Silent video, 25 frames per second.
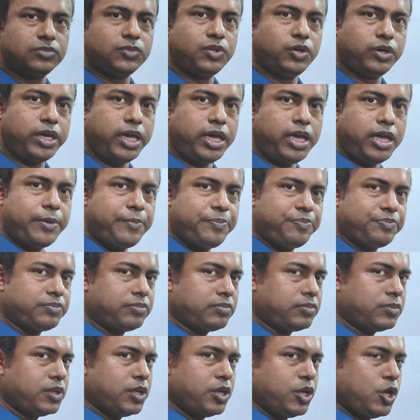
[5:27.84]
Okay?
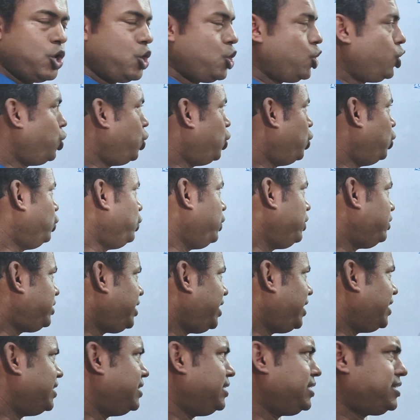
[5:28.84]
Do you
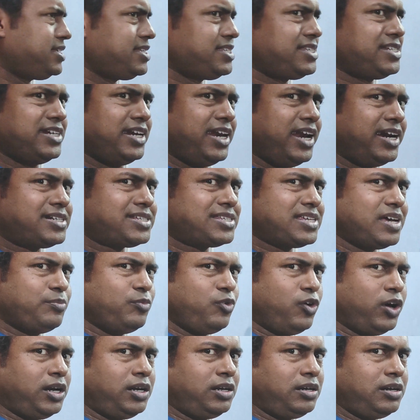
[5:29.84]
think this is relate
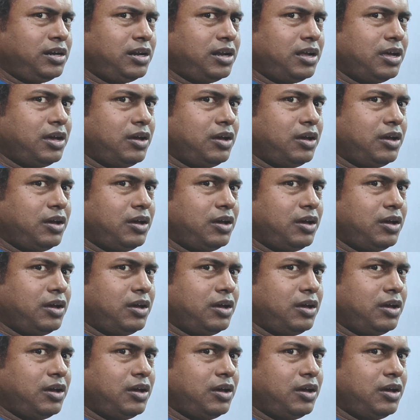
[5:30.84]
someone?